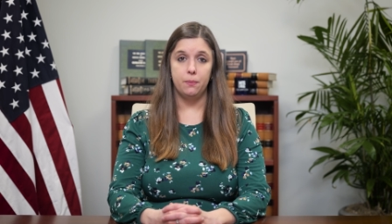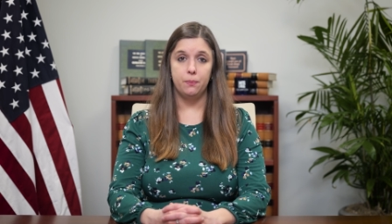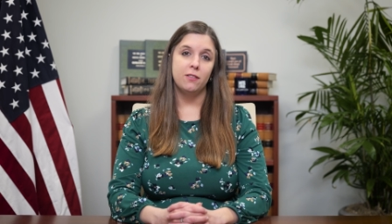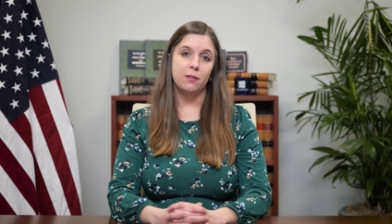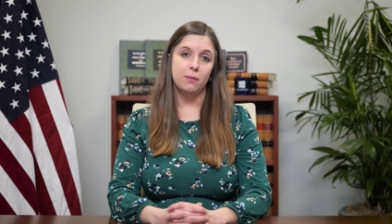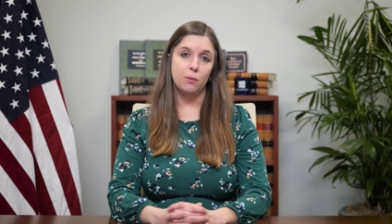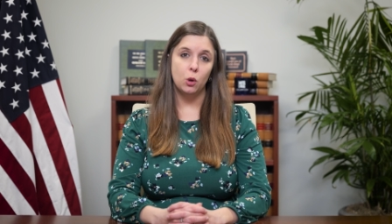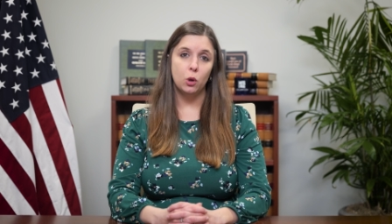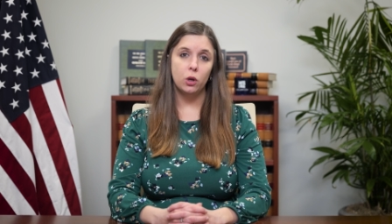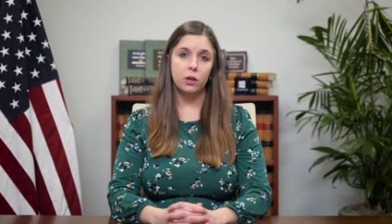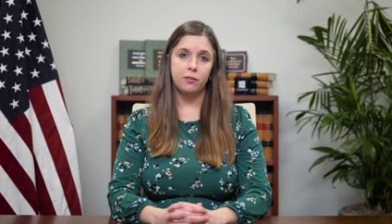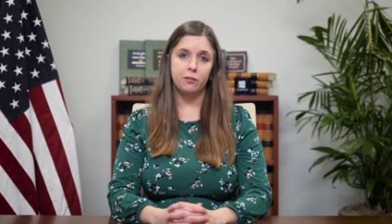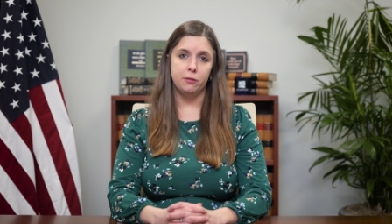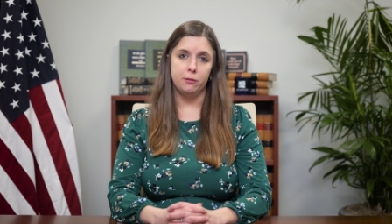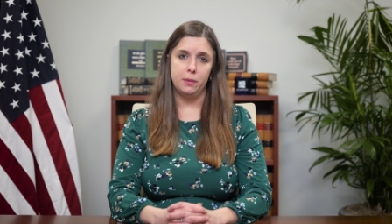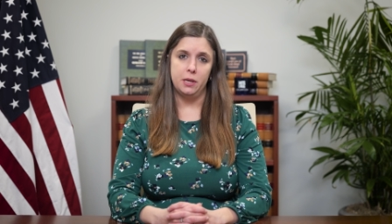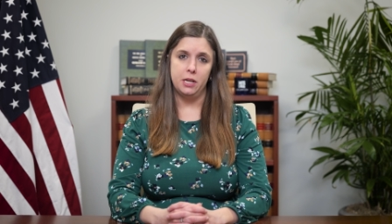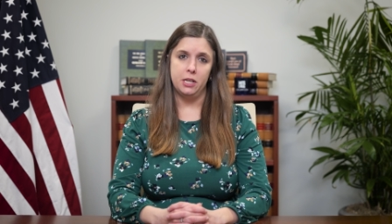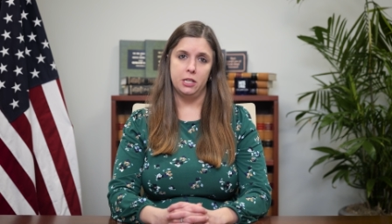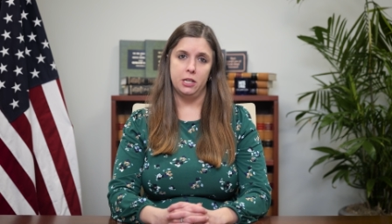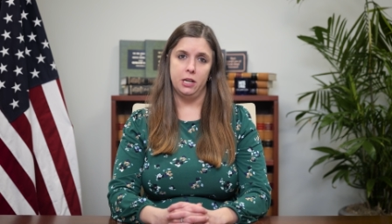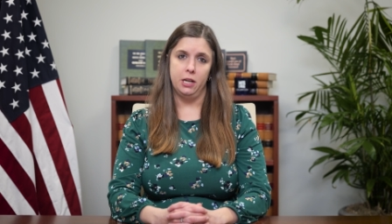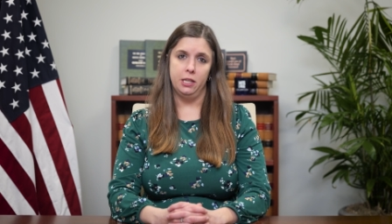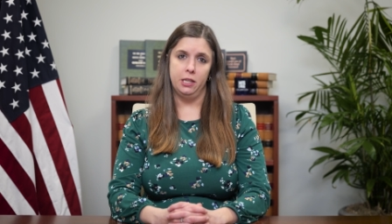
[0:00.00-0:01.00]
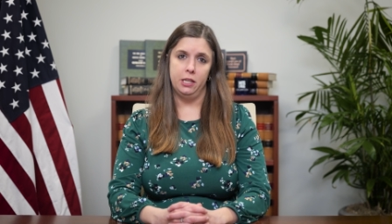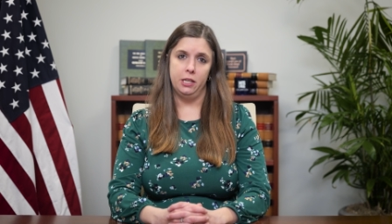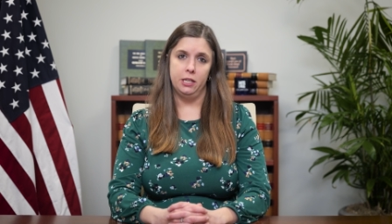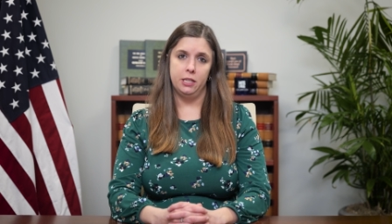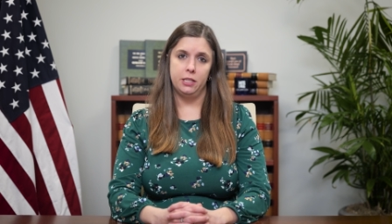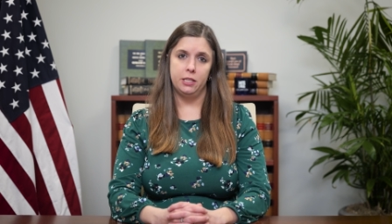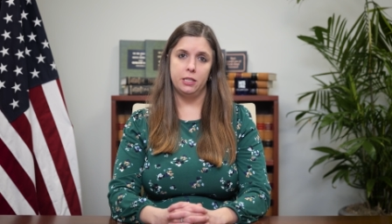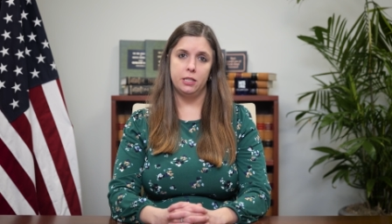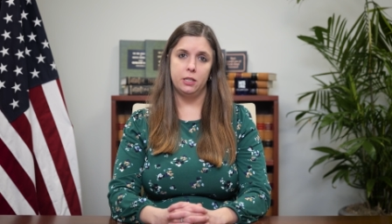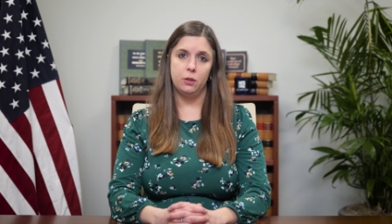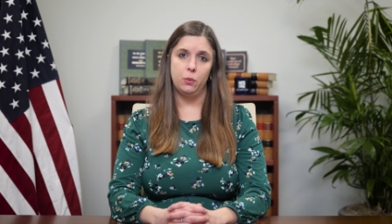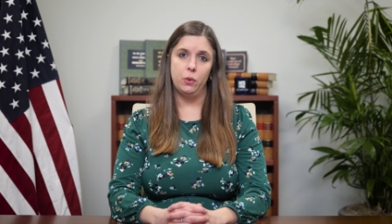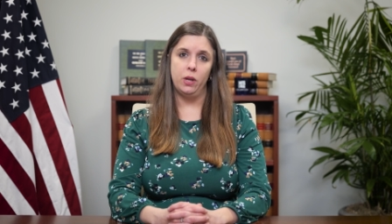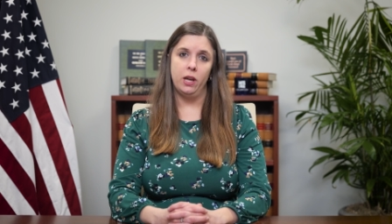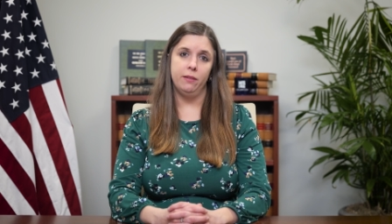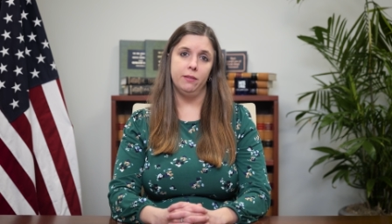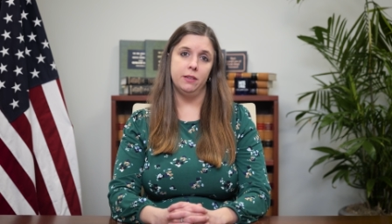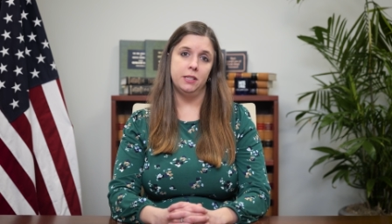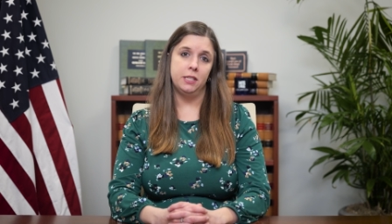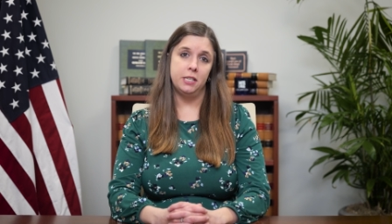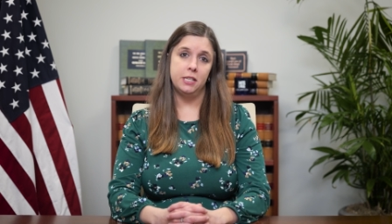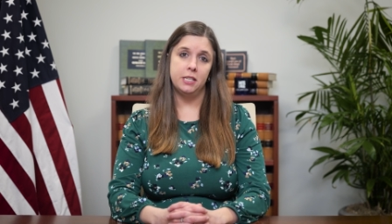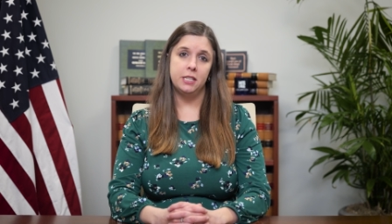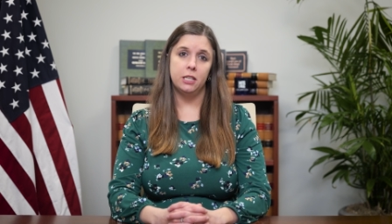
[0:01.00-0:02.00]
For more information on this, we have
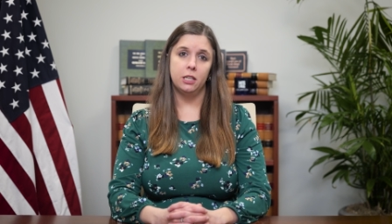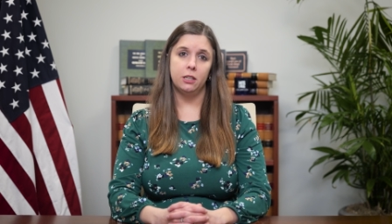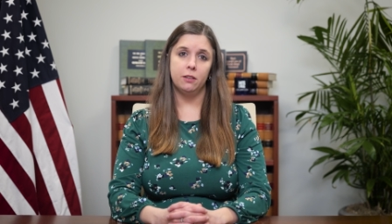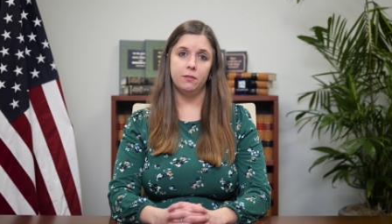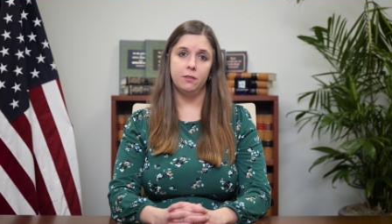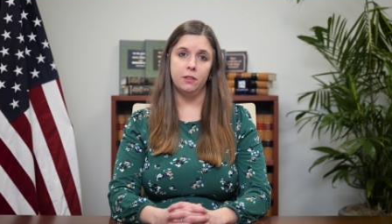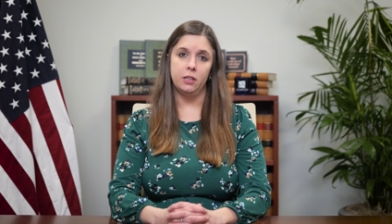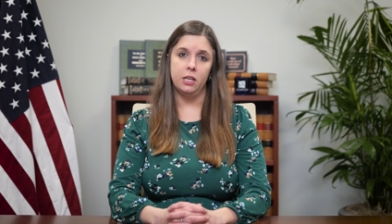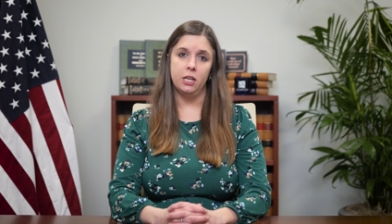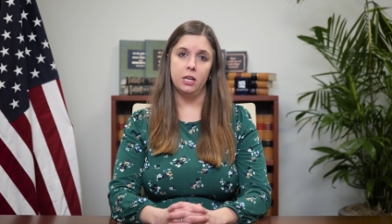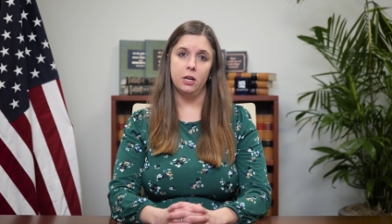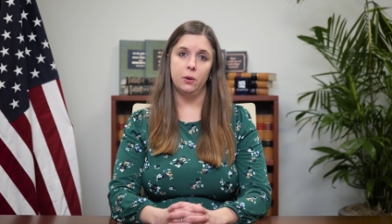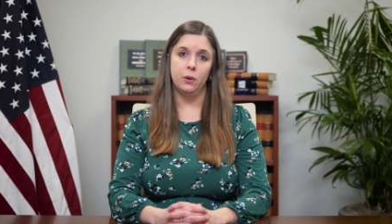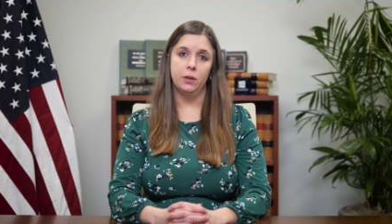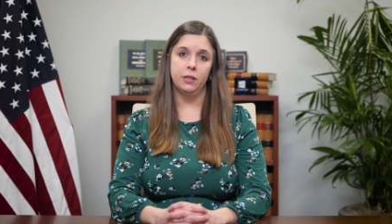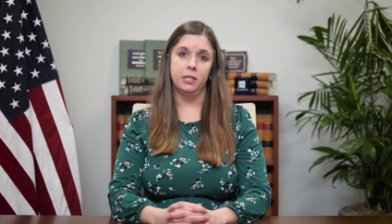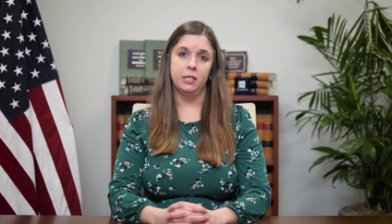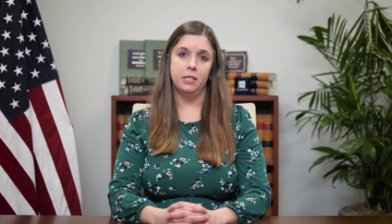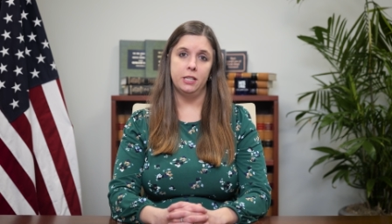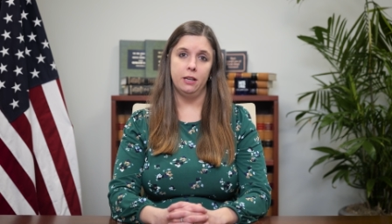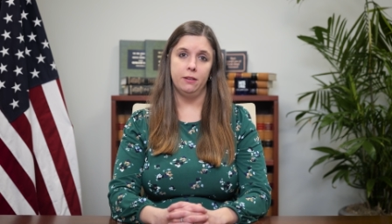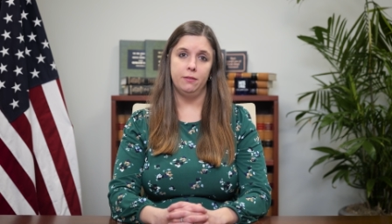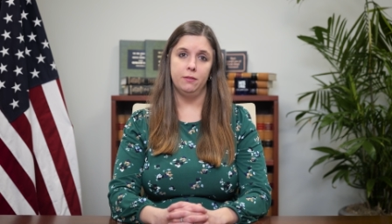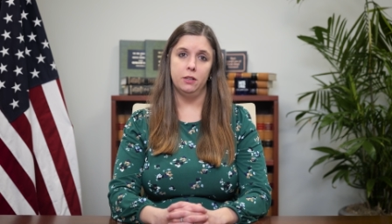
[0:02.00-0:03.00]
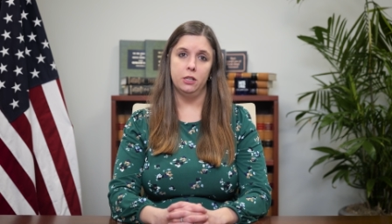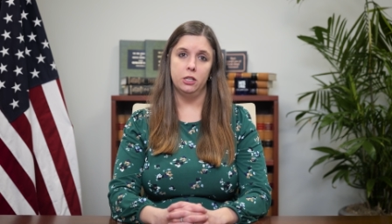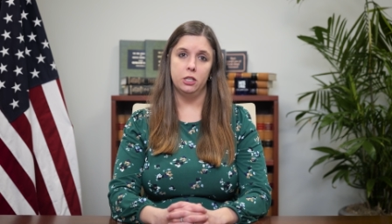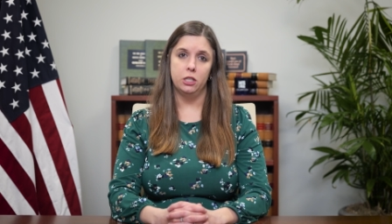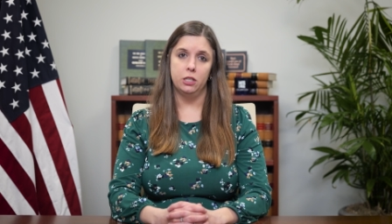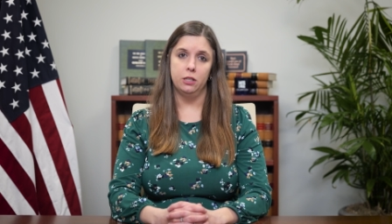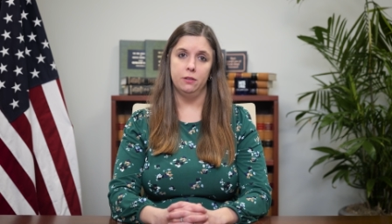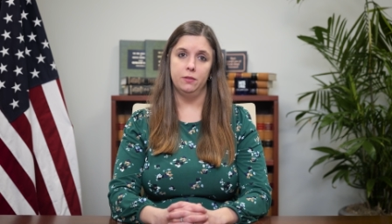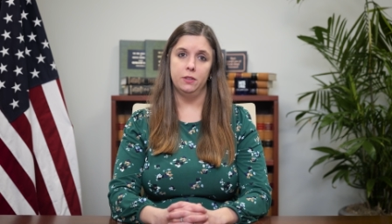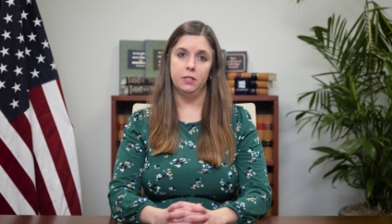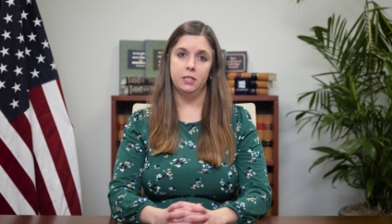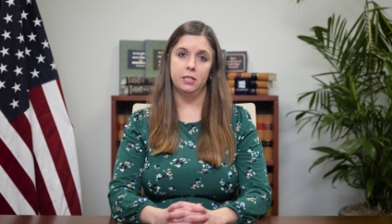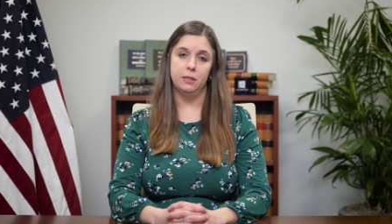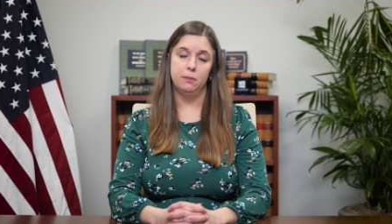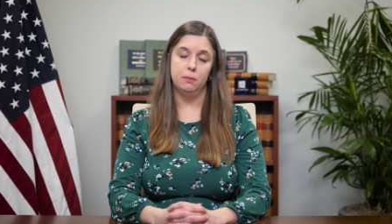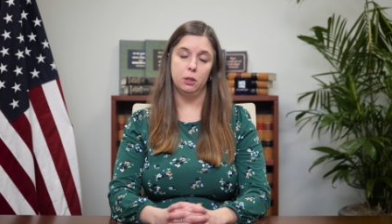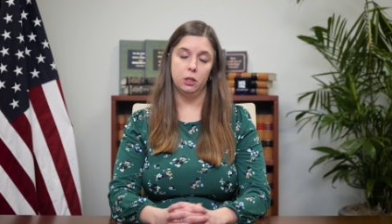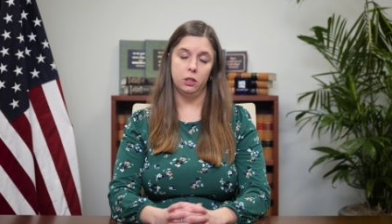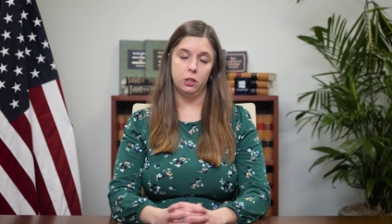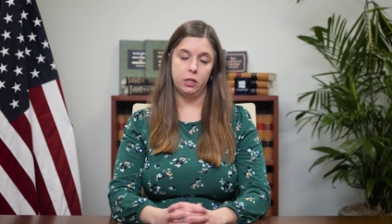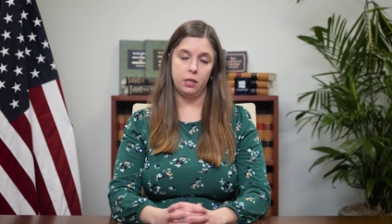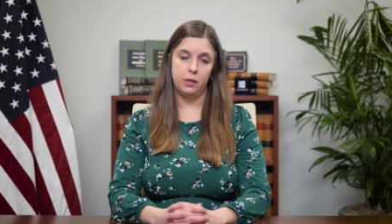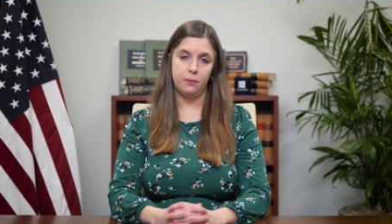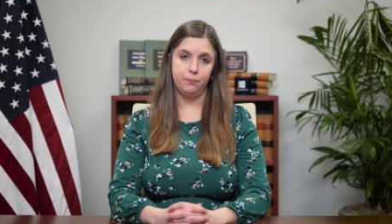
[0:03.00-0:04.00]
a detailed video on the definition of
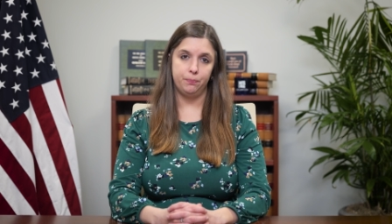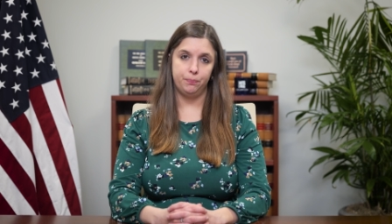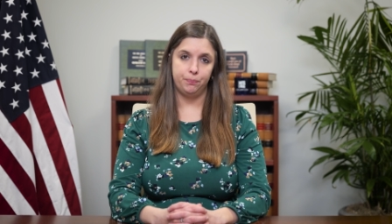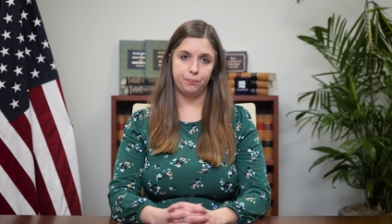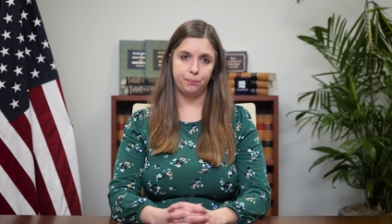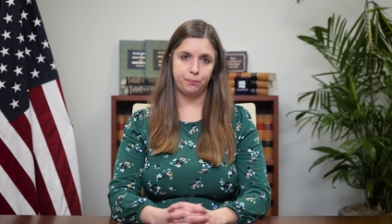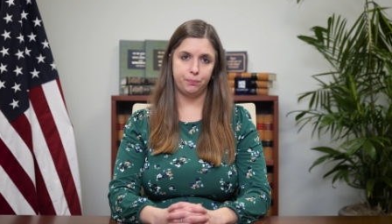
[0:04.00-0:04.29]
disability.